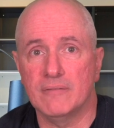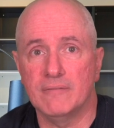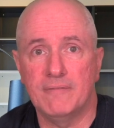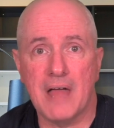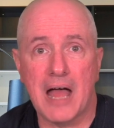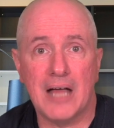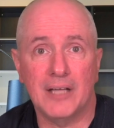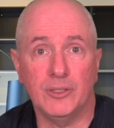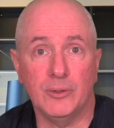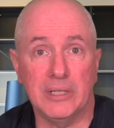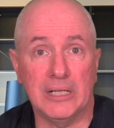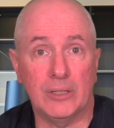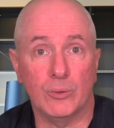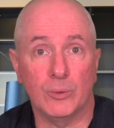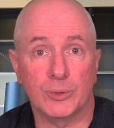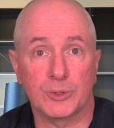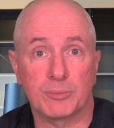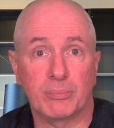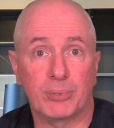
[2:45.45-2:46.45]
value
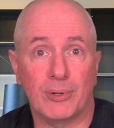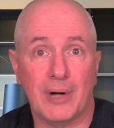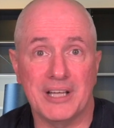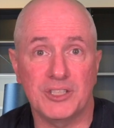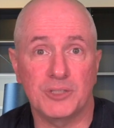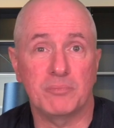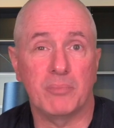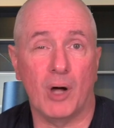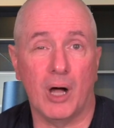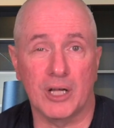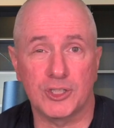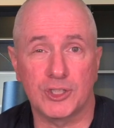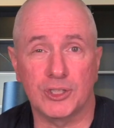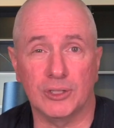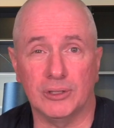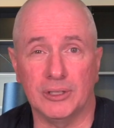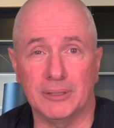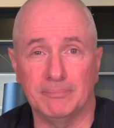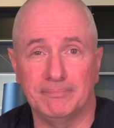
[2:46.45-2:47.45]
equals price
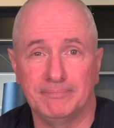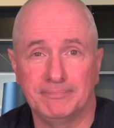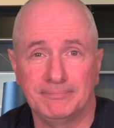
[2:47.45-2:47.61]
postulate.